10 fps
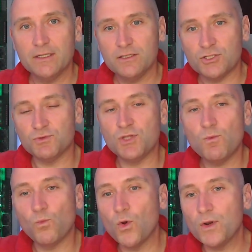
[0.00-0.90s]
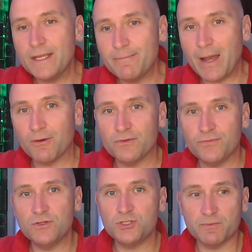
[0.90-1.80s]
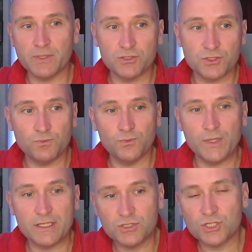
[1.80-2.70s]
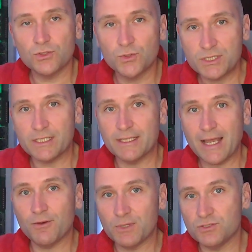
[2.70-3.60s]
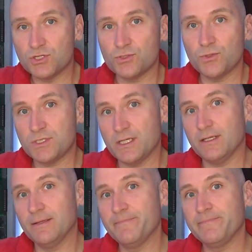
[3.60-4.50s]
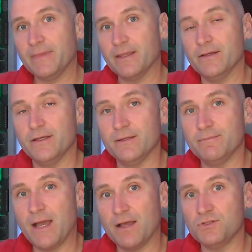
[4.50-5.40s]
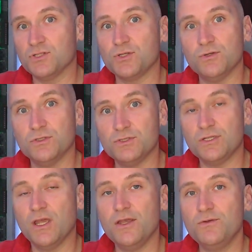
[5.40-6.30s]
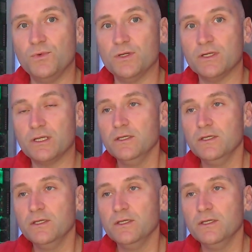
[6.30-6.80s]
So don't worry about the future, because we can sort it now. We can sort it after school and do your homework.